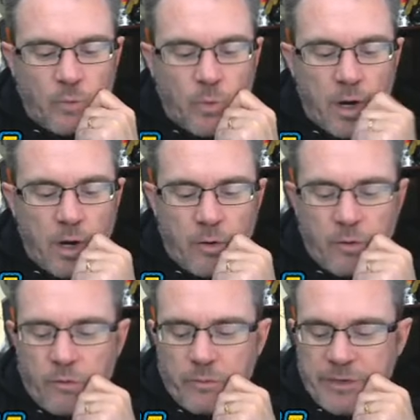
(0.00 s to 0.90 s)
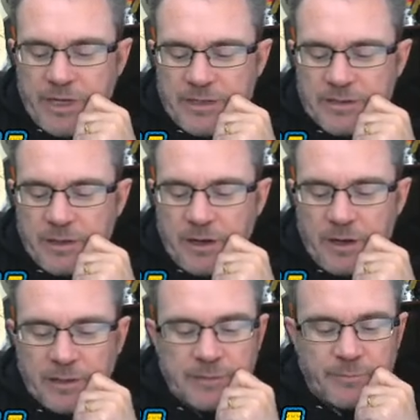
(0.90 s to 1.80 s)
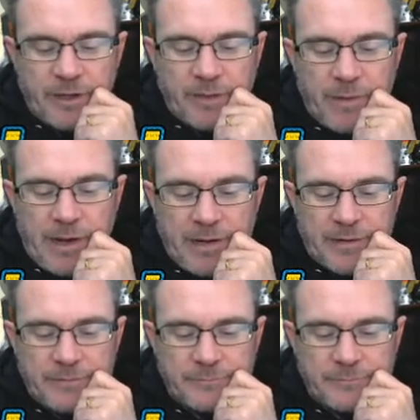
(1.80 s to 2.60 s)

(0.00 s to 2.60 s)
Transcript: Whoa, Yeti's gone. Let's bring him back.